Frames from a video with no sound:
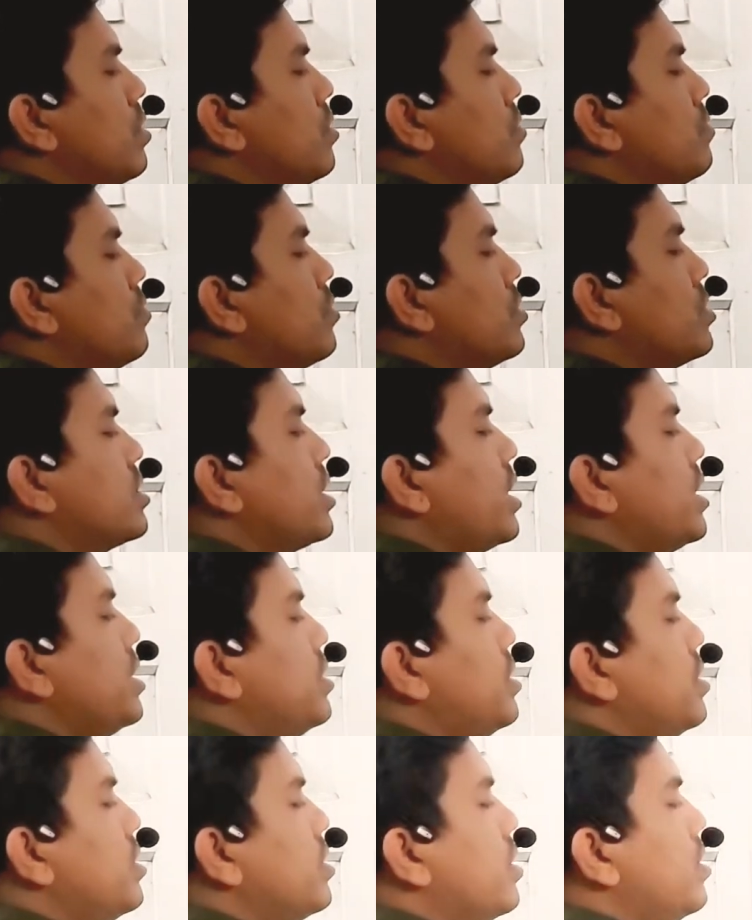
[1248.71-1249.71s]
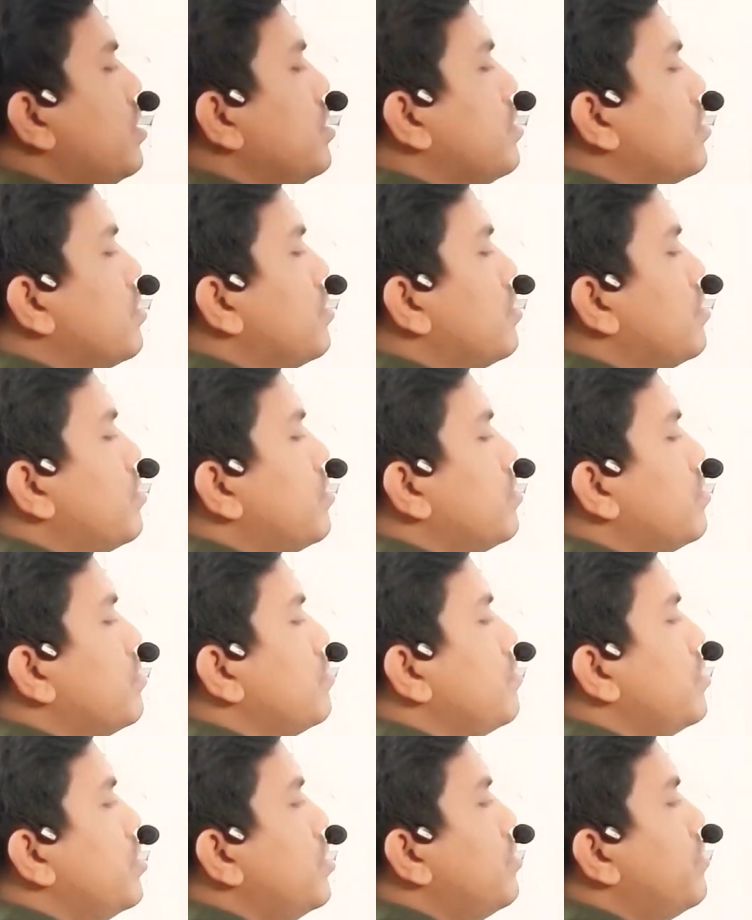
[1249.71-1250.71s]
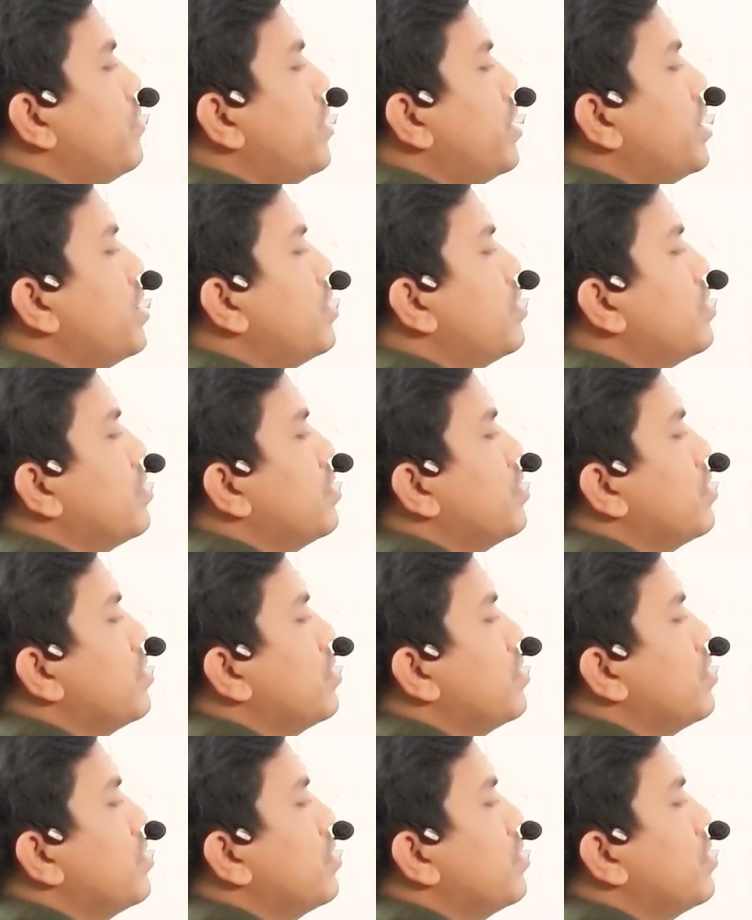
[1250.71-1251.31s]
for sin theta, we will write